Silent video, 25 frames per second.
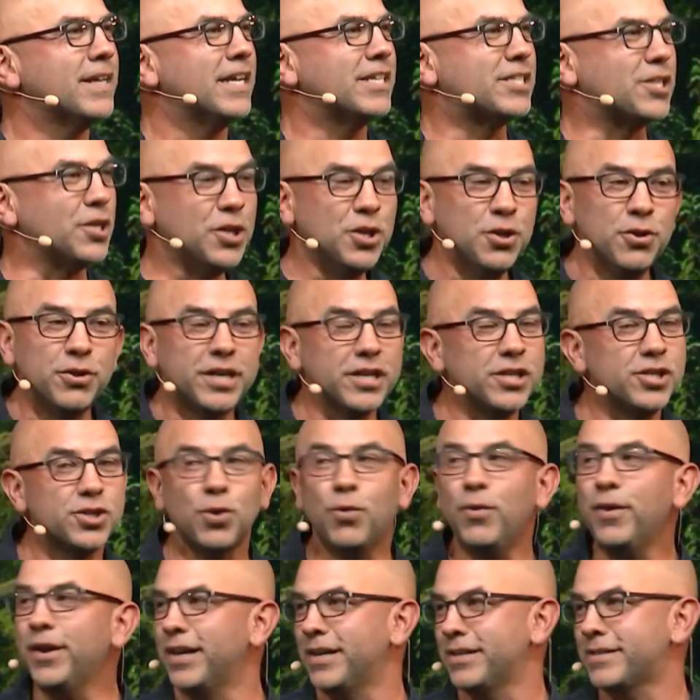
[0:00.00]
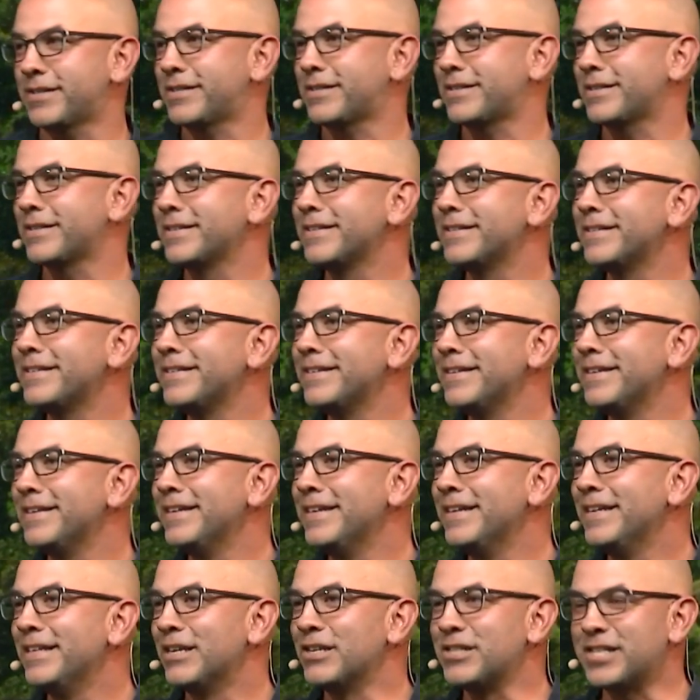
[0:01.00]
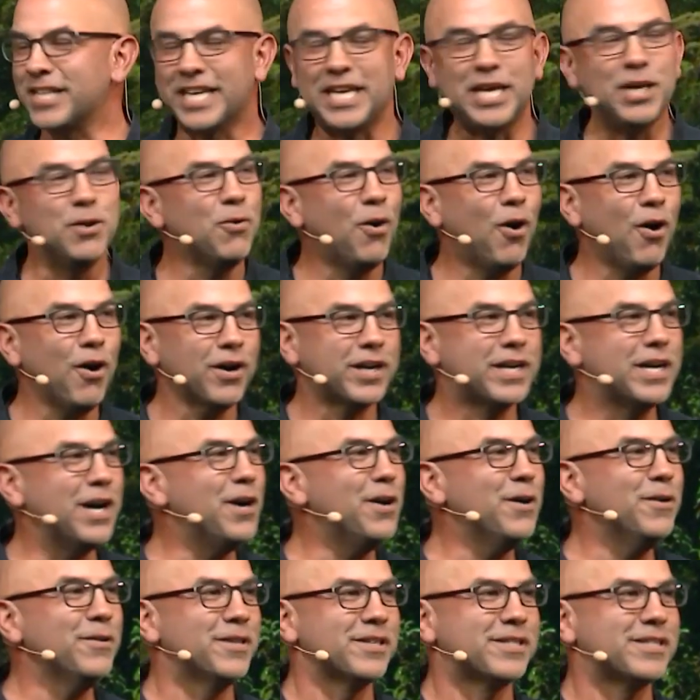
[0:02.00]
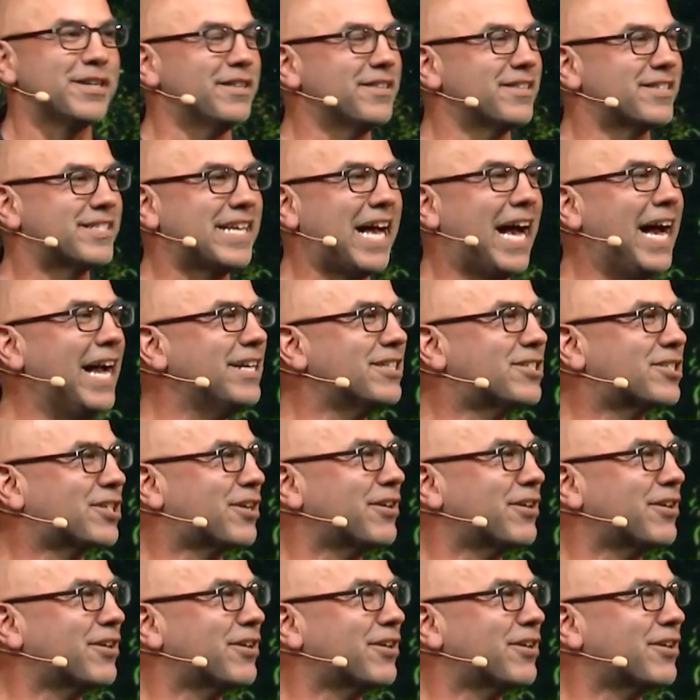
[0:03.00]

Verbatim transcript: And so you can join us. There's a QR code that's on the side